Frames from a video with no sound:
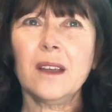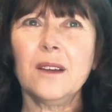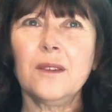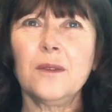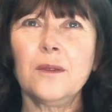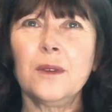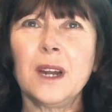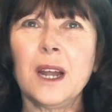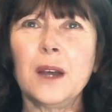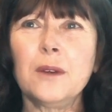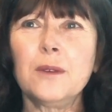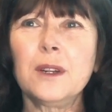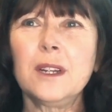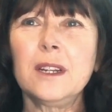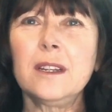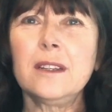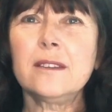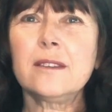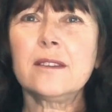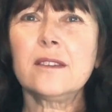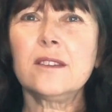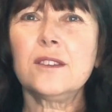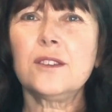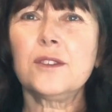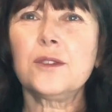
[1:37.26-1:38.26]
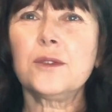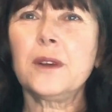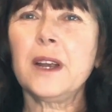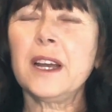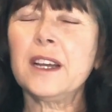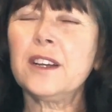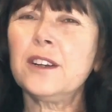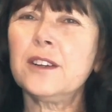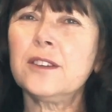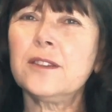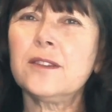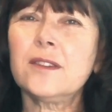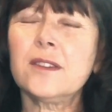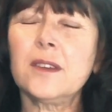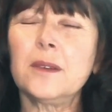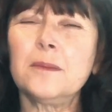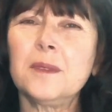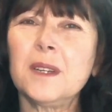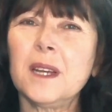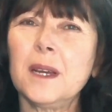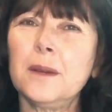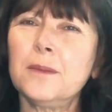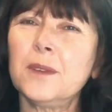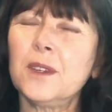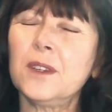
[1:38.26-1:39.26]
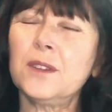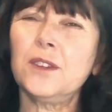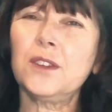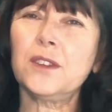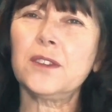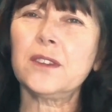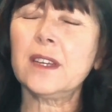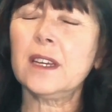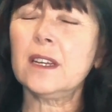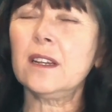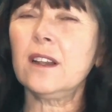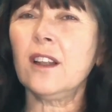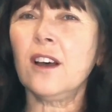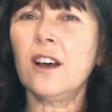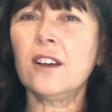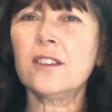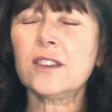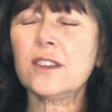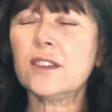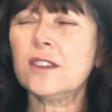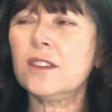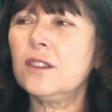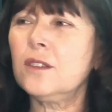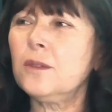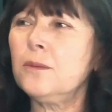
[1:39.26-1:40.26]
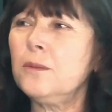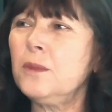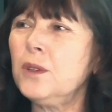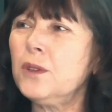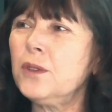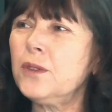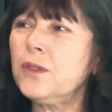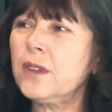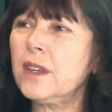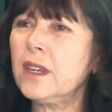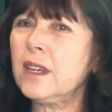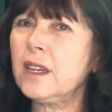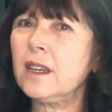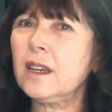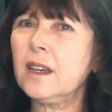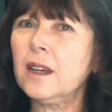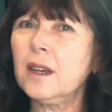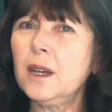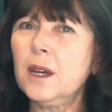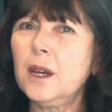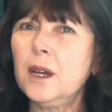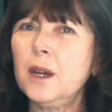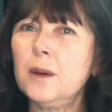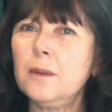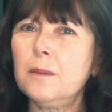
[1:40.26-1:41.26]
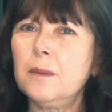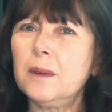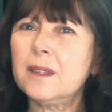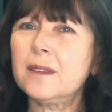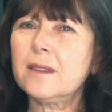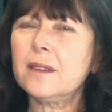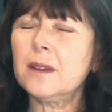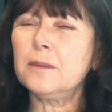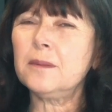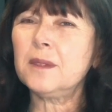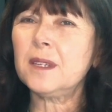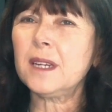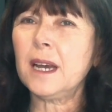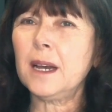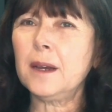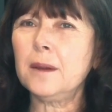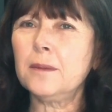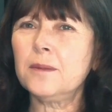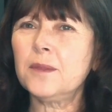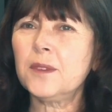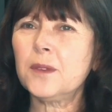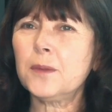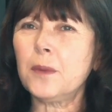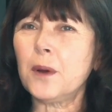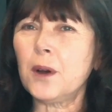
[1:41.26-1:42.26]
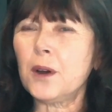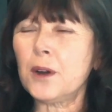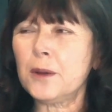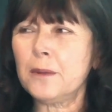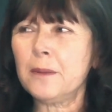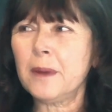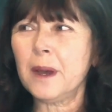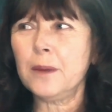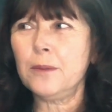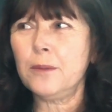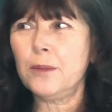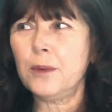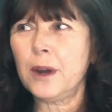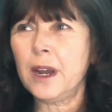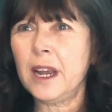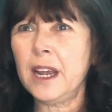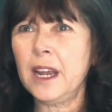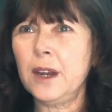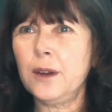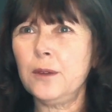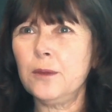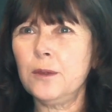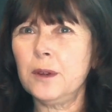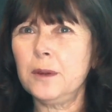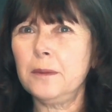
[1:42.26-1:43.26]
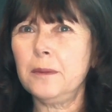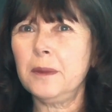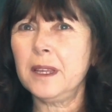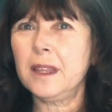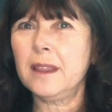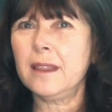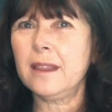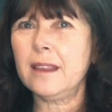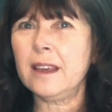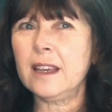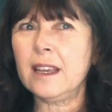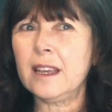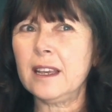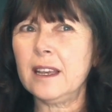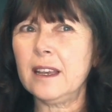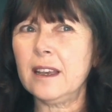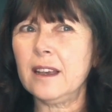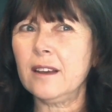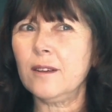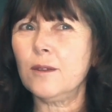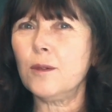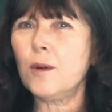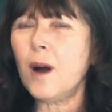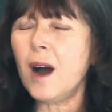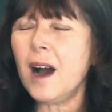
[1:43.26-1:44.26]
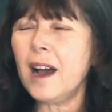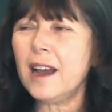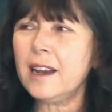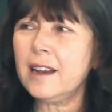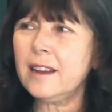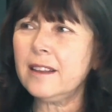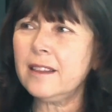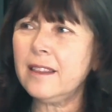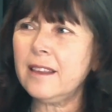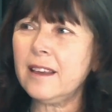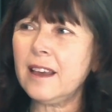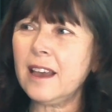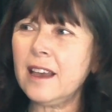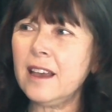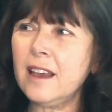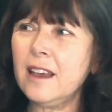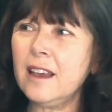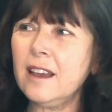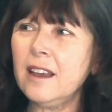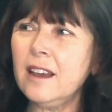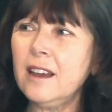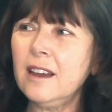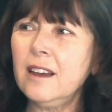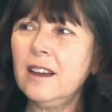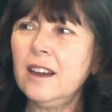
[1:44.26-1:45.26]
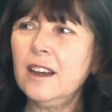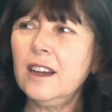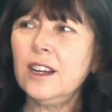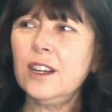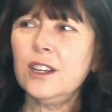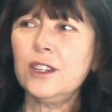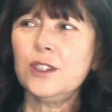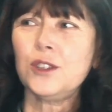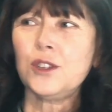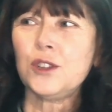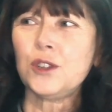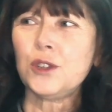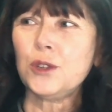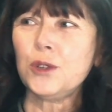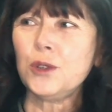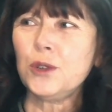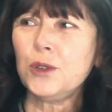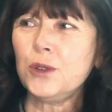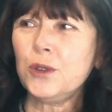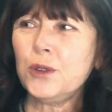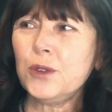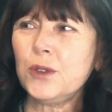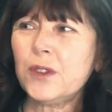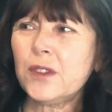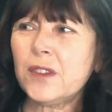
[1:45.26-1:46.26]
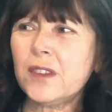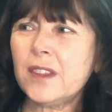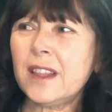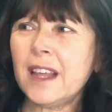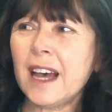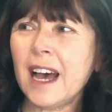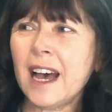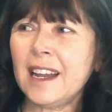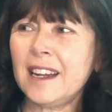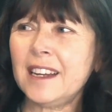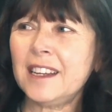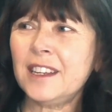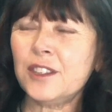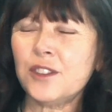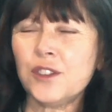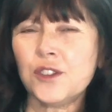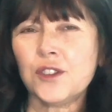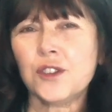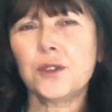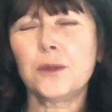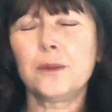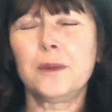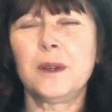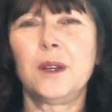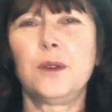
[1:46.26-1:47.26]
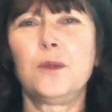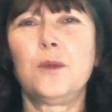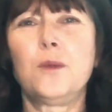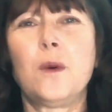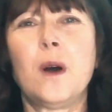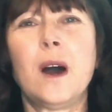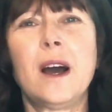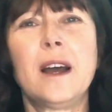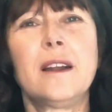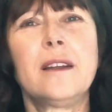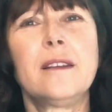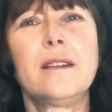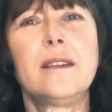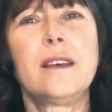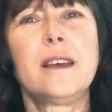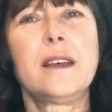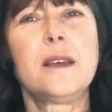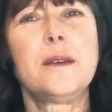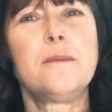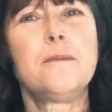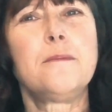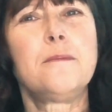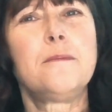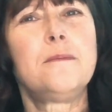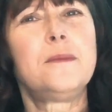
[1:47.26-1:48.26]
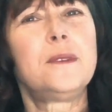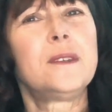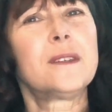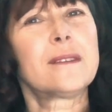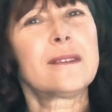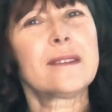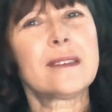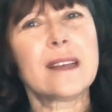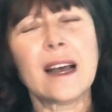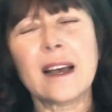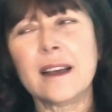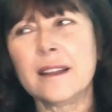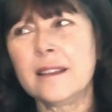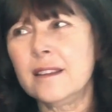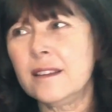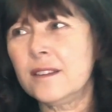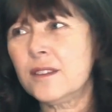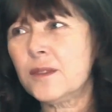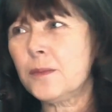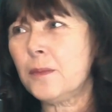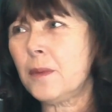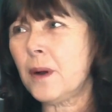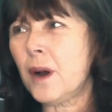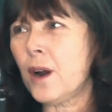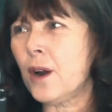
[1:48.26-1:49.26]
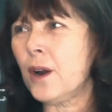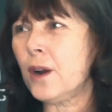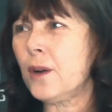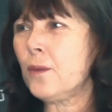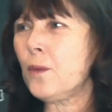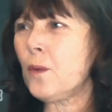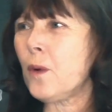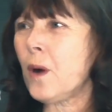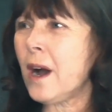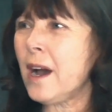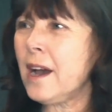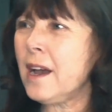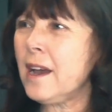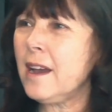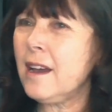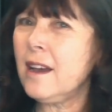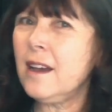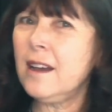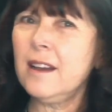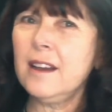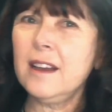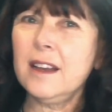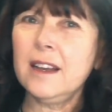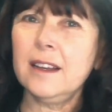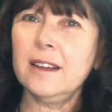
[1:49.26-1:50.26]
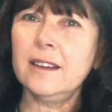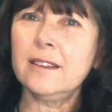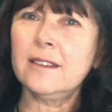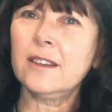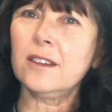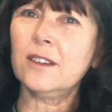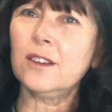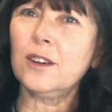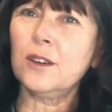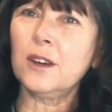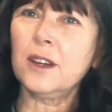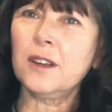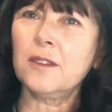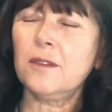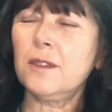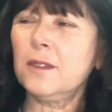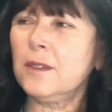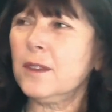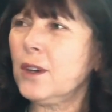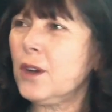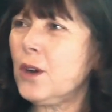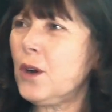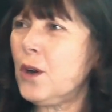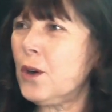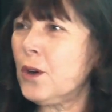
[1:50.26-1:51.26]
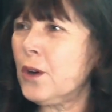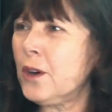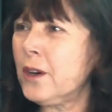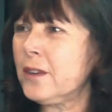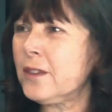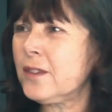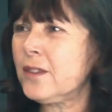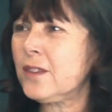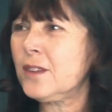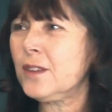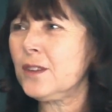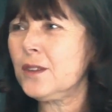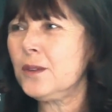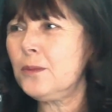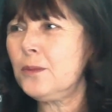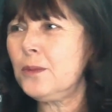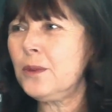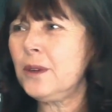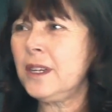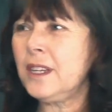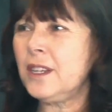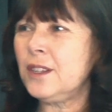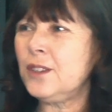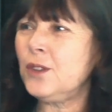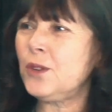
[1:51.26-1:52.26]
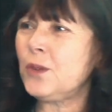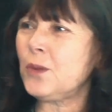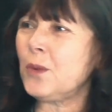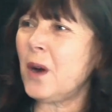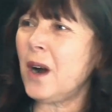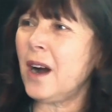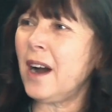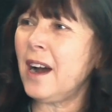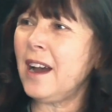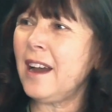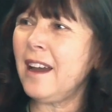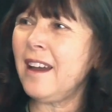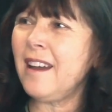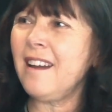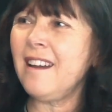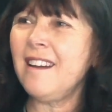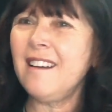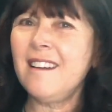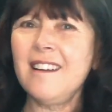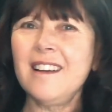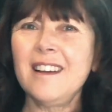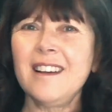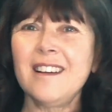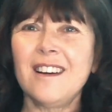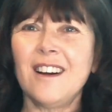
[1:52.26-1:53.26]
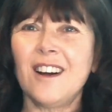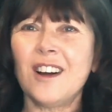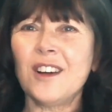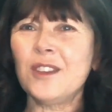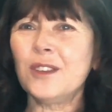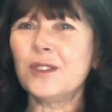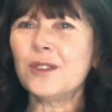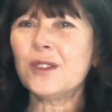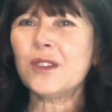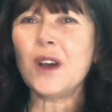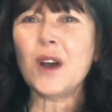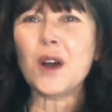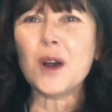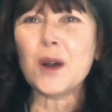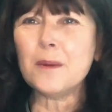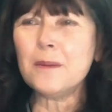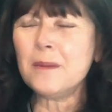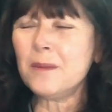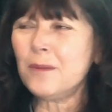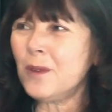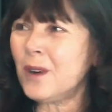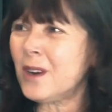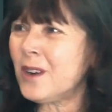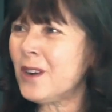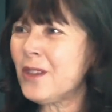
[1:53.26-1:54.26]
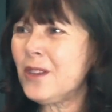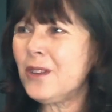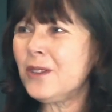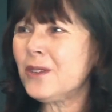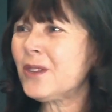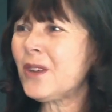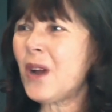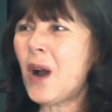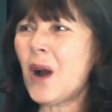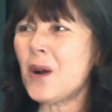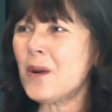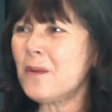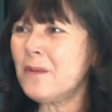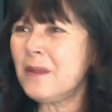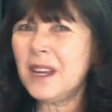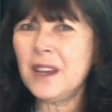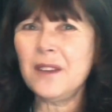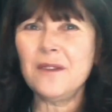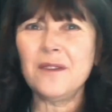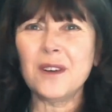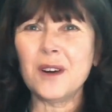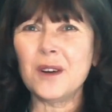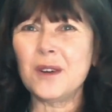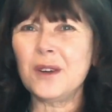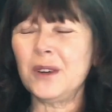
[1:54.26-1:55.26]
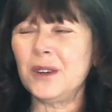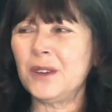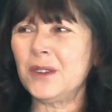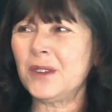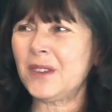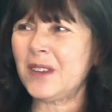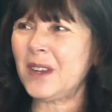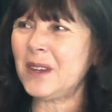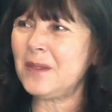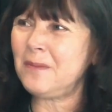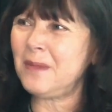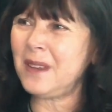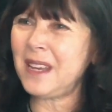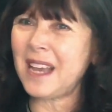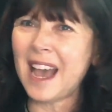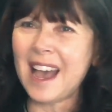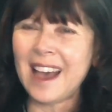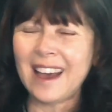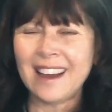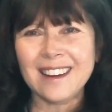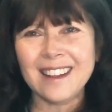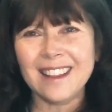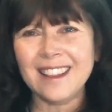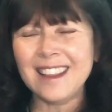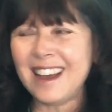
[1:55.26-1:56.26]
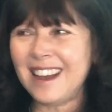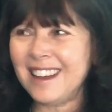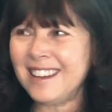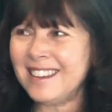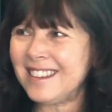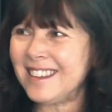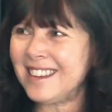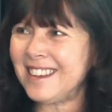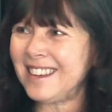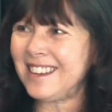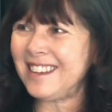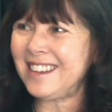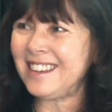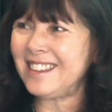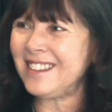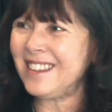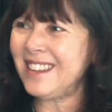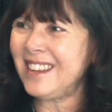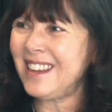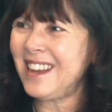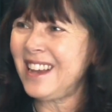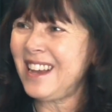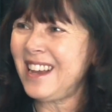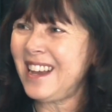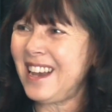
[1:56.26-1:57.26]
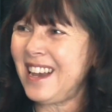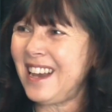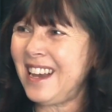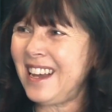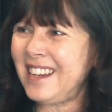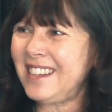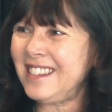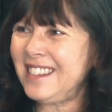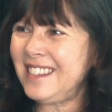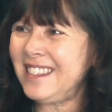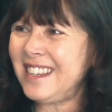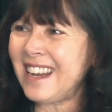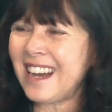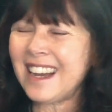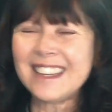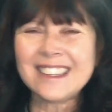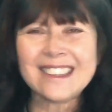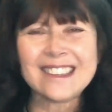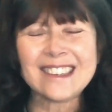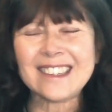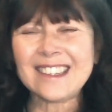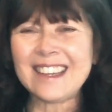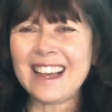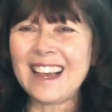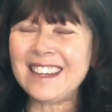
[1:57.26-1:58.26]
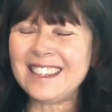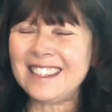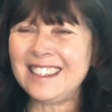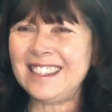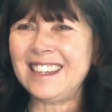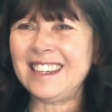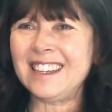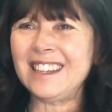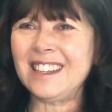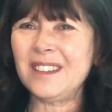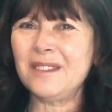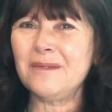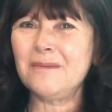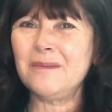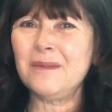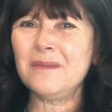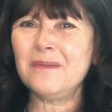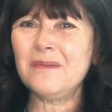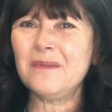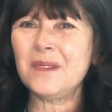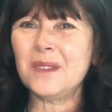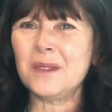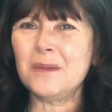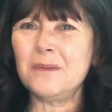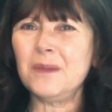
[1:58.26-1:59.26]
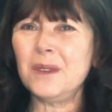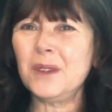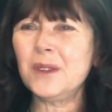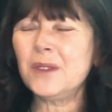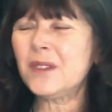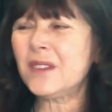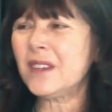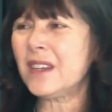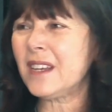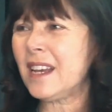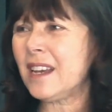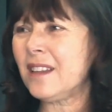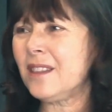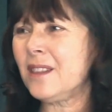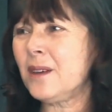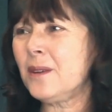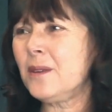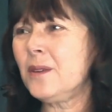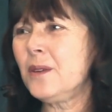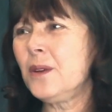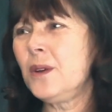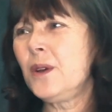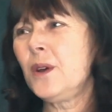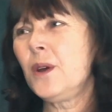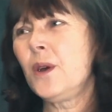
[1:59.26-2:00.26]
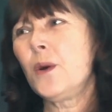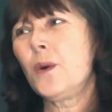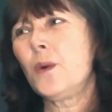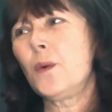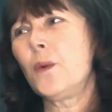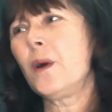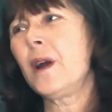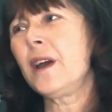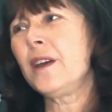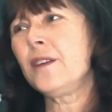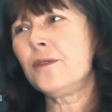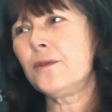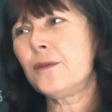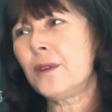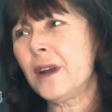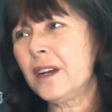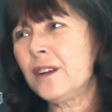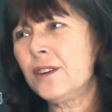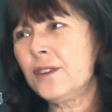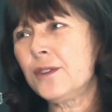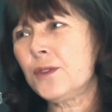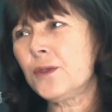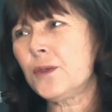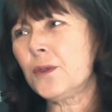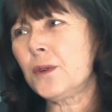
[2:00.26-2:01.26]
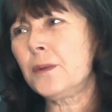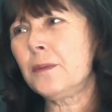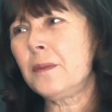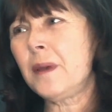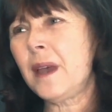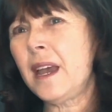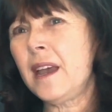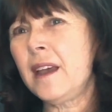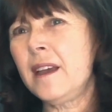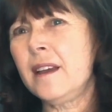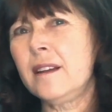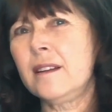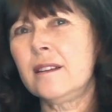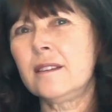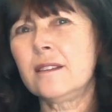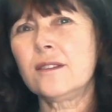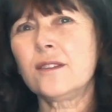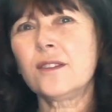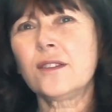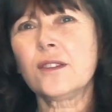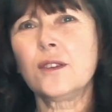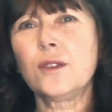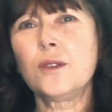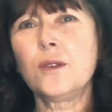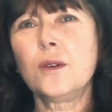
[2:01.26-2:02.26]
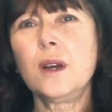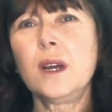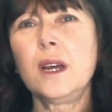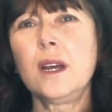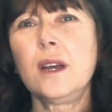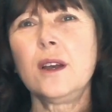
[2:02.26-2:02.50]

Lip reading: when I would listen to records, sometimes I'd just get lost in the music, but sometimes part of my brain would be thinking, why did they choose that instrument? Why did they decide this part? Why is it going from the chorus to the bridge? Why are those what are those harmony vocals? I'd be analyzing and dissecting the music and the way the records were made. And so